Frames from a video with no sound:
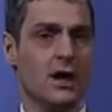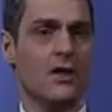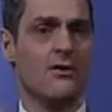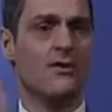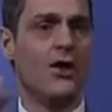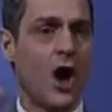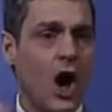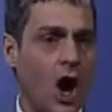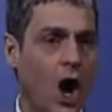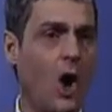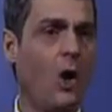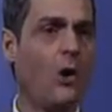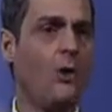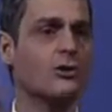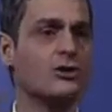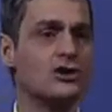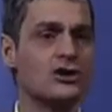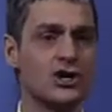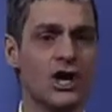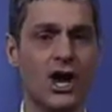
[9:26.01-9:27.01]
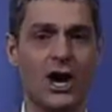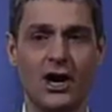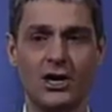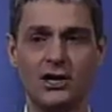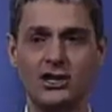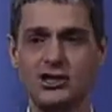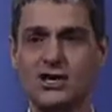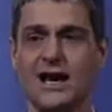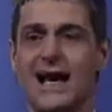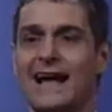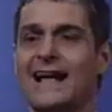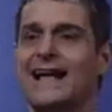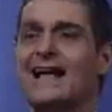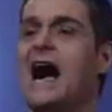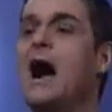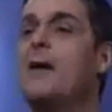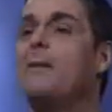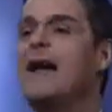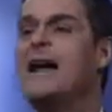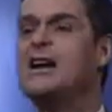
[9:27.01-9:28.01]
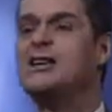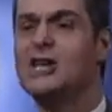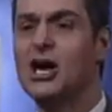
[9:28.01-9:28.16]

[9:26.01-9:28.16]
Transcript: the whole church coming